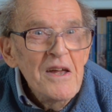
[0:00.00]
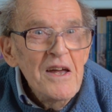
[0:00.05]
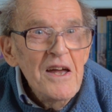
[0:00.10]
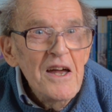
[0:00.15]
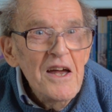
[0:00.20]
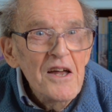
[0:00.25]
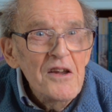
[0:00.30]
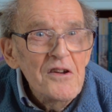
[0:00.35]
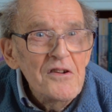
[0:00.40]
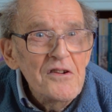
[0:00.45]

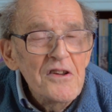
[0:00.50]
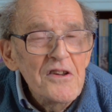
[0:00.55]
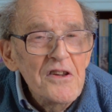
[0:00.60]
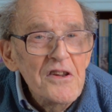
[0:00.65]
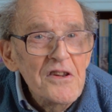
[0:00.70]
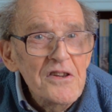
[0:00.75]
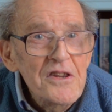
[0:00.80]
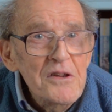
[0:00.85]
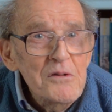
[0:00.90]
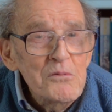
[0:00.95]
And
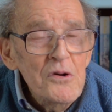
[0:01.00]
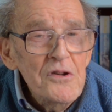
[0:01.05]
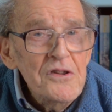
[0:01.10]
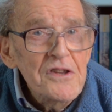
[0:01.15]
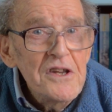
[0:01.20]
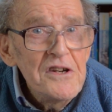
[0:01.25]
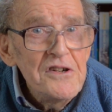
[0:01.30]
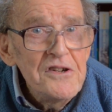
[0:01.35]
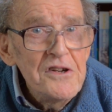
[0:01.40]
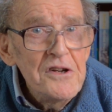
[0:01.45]
what
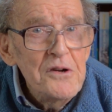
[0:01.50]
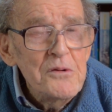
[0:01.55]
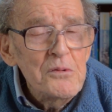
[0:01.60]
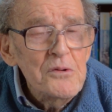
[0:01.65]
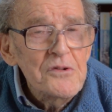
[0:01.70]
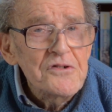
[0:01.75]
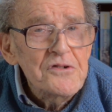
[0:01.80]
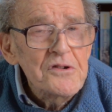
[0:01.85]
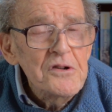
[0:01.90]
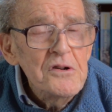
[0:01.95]
they did
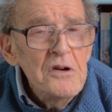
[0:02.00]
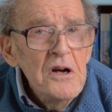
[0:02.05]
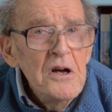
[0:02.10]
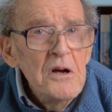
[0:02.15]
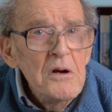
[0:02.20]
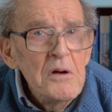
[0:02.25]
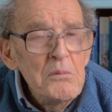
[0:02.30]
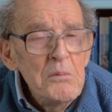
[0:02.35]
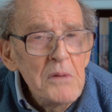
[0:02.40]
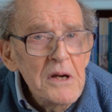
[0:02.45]
was to
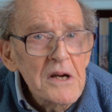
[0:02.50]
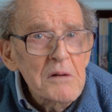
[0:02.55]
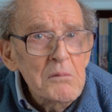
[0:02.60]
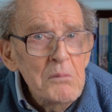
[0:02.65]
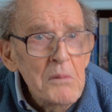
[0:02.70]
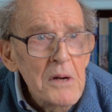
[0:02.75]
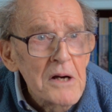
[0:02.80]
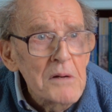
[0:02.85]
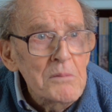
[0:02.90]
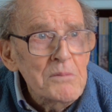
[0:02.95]
make
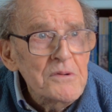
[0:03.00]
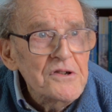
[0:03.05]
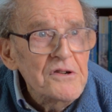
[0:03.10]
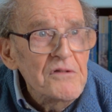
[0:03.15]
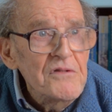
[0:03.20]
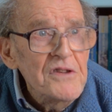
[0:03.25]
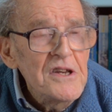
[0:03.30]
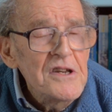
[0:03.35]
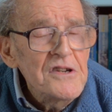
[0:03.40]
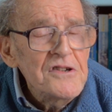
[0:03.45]
maps of
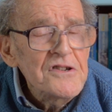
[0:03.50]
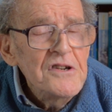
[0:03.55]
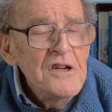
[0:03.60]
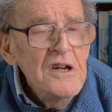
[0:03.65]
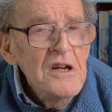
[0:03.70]
these